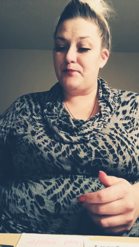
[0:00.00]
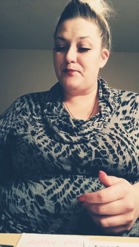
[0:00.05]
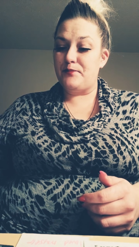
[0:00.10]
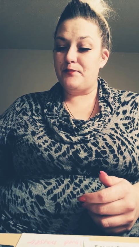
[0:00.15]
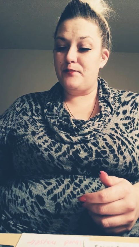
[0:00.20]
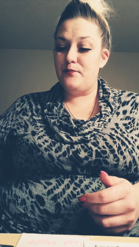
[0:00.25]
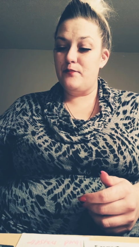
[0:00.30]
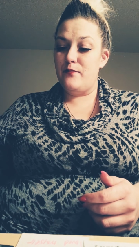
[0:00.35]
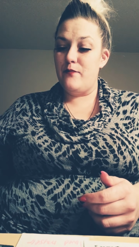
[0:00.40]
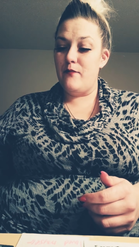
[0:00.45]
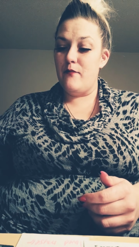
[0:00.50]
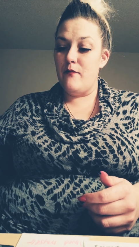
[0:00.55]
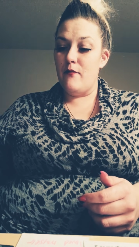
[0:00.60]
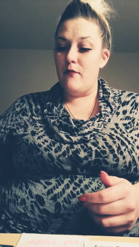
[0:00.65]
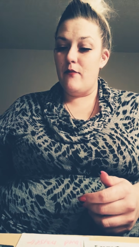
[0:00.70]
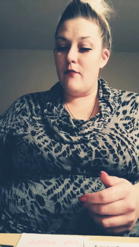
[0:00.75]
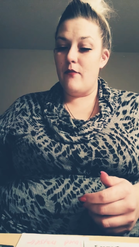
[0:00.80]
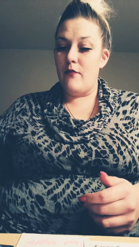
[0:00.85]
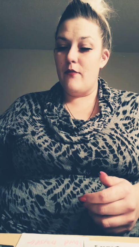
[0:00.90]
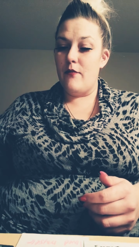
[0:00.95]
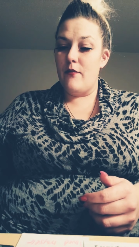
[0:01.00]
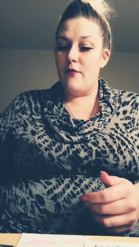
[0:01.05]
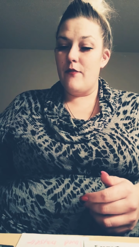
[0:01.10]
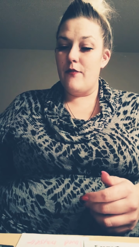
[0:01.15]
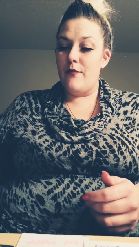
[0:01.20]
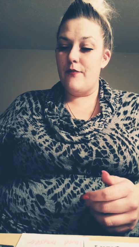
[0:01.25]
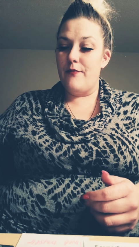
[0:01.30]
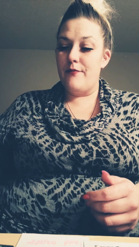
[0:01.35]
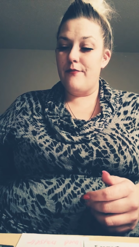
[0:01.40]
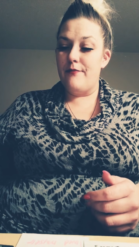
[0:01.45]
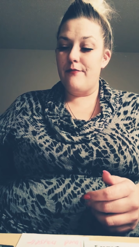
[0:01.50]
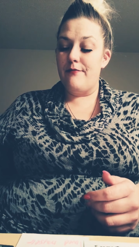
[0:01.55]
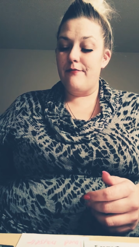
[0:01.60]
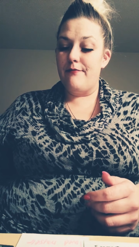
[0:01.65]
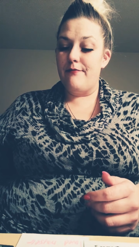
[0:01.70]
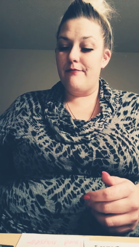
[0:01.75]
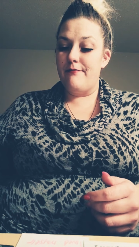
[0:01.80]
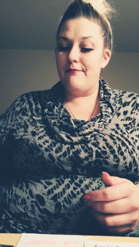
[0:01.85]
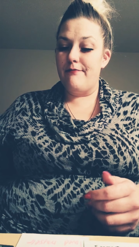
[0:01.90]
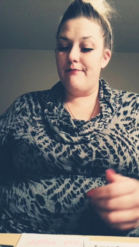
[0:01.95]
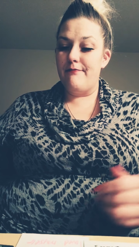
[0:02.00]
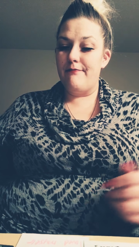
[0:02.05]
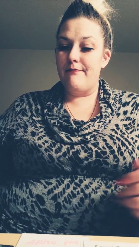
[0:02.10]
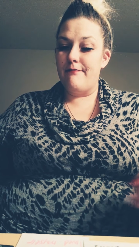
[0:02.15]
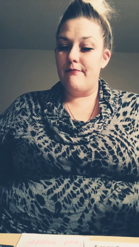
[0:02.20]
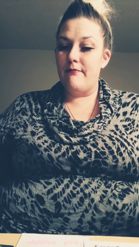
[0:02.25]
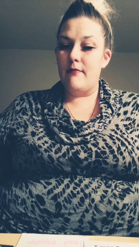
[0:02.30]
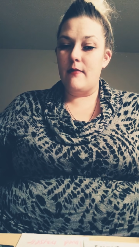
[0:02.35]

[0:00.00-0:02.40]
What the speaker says: Nothing is said.